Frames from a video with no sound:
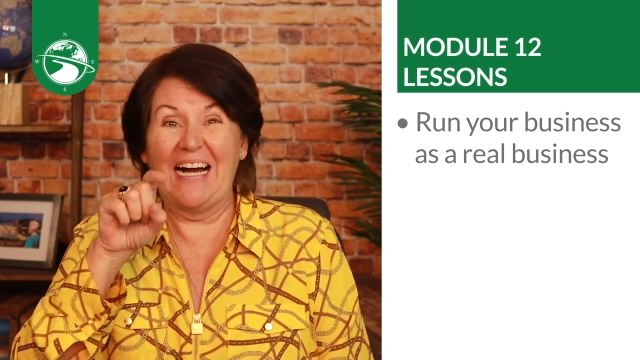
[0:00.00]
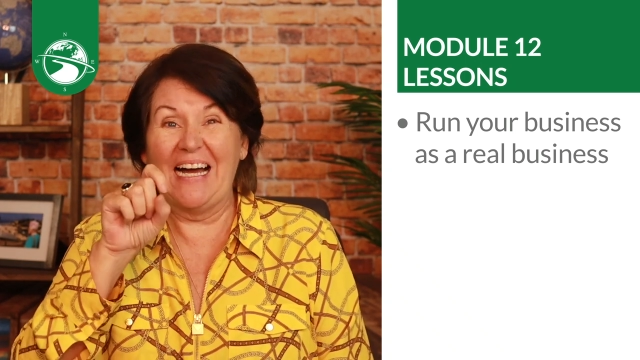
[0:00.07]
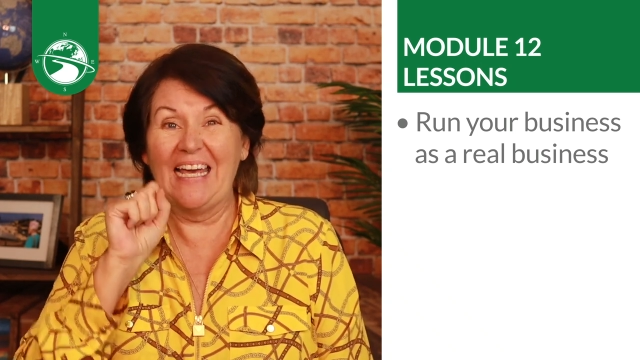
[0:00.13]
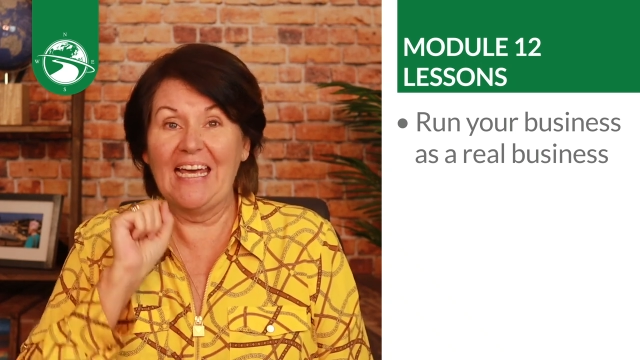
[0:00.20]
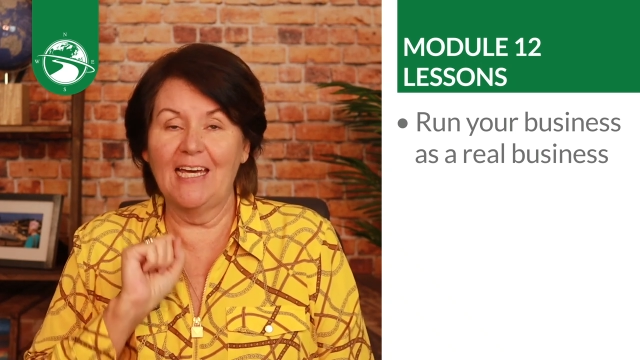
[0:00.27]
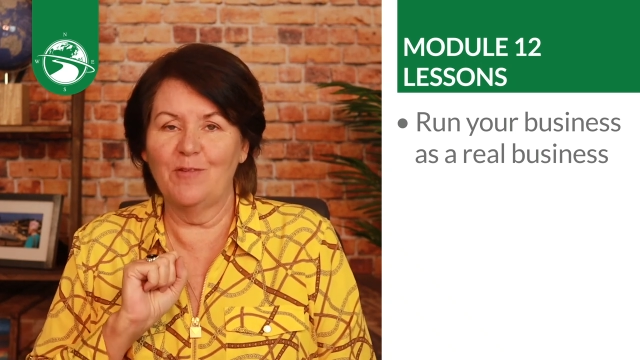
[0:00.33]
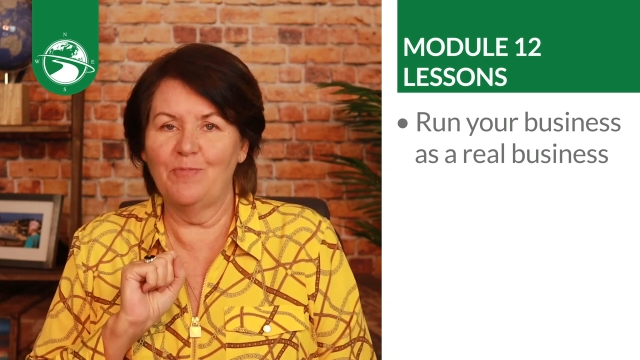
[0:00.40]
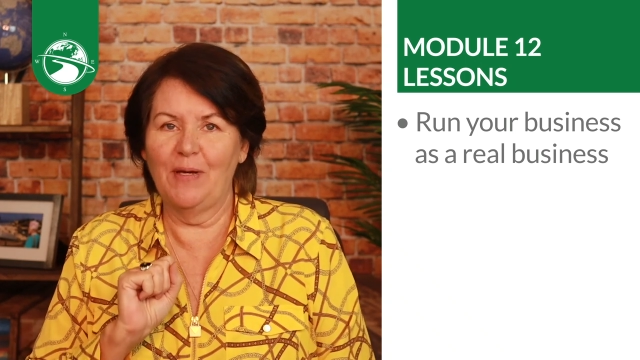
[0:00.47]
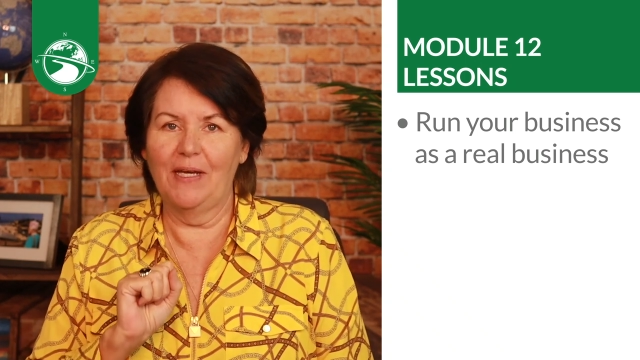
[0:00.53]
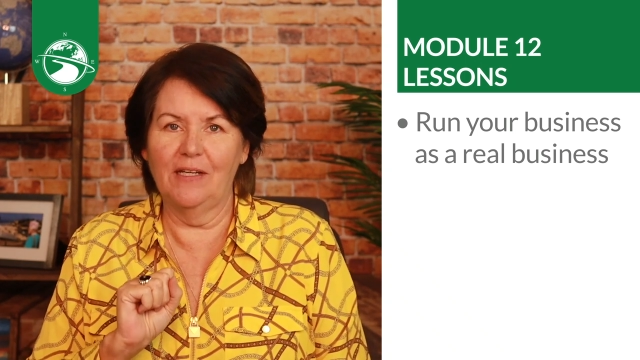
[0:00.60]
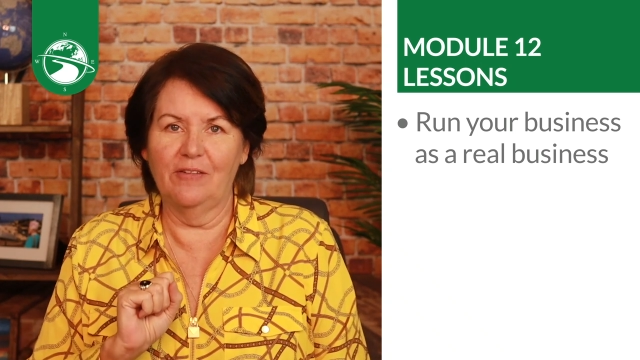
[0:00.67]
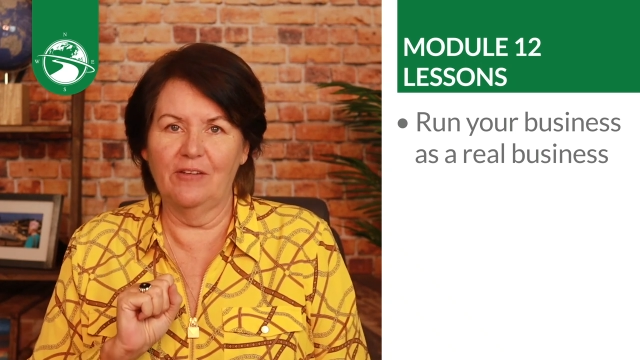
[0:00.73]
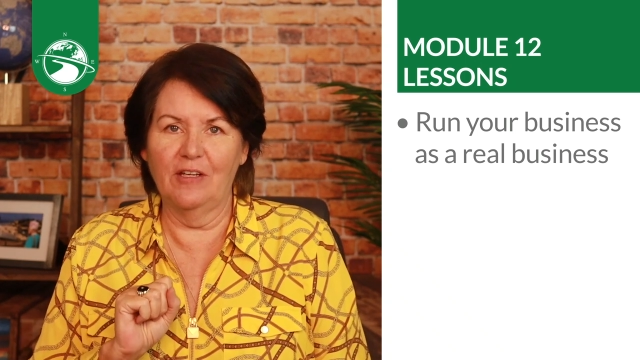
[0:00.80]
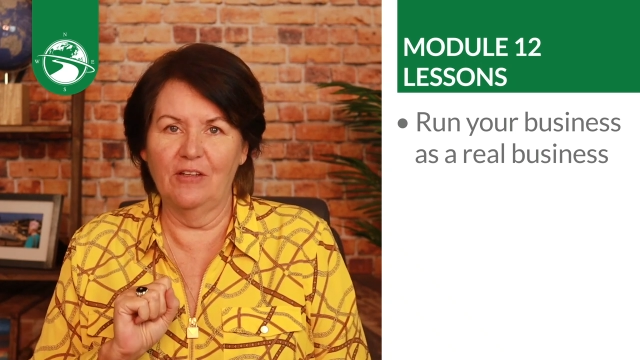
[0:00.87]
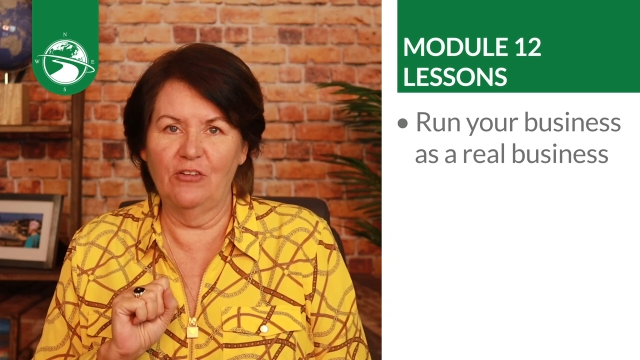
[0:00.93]
I had
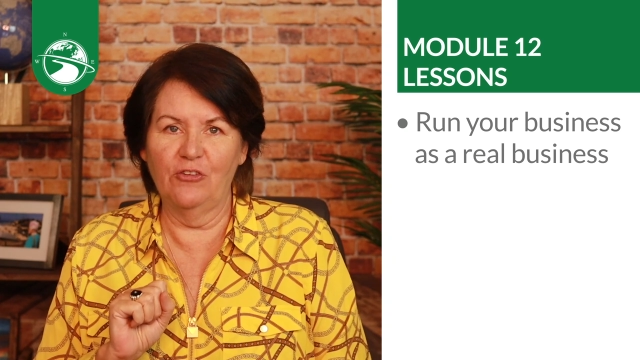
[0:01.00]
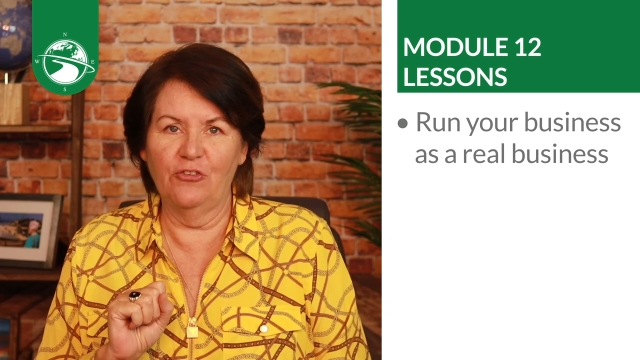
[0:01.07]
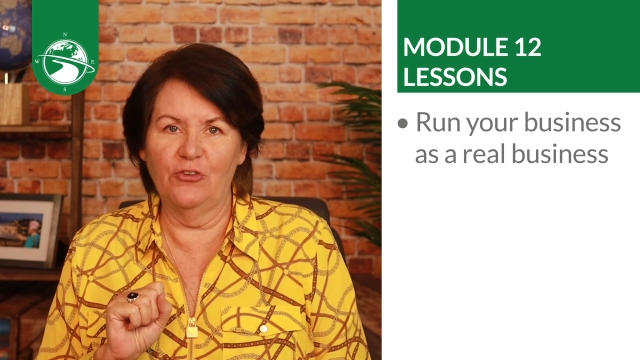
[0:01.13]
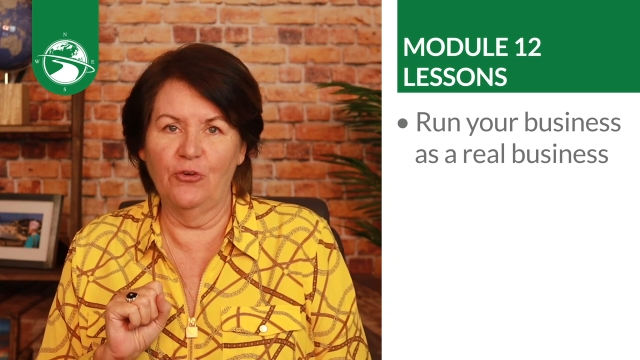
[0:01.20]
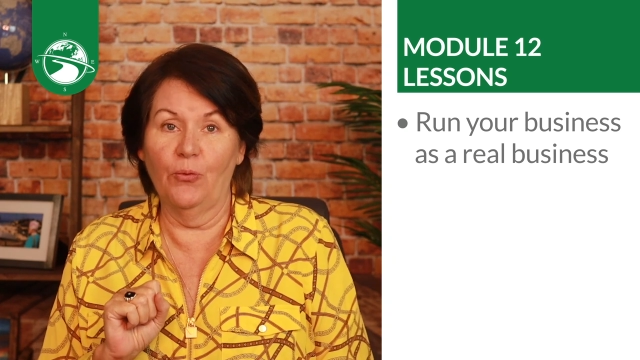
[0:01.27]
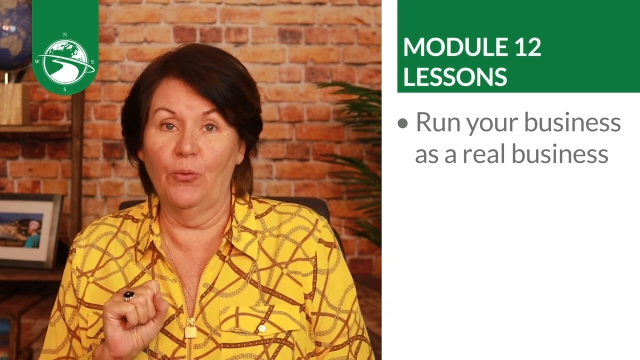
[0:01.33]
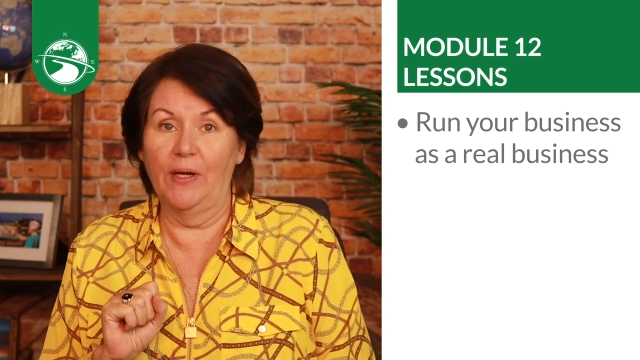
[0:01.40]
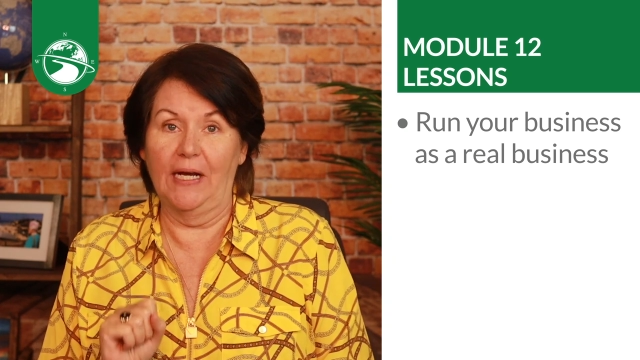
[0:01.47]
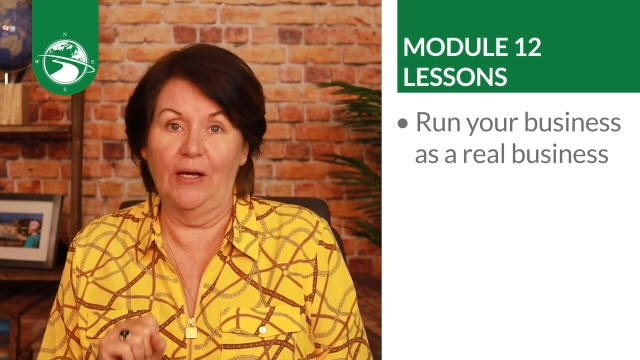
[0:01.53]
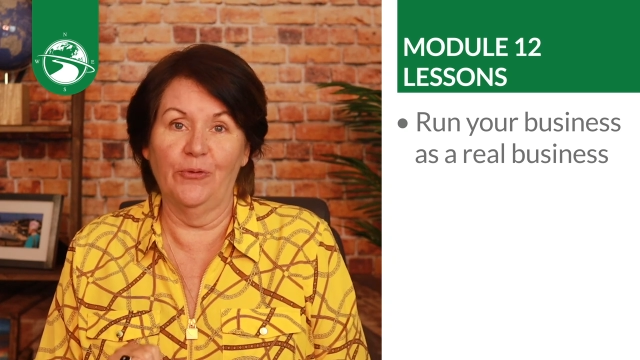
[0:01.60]
paid attention to when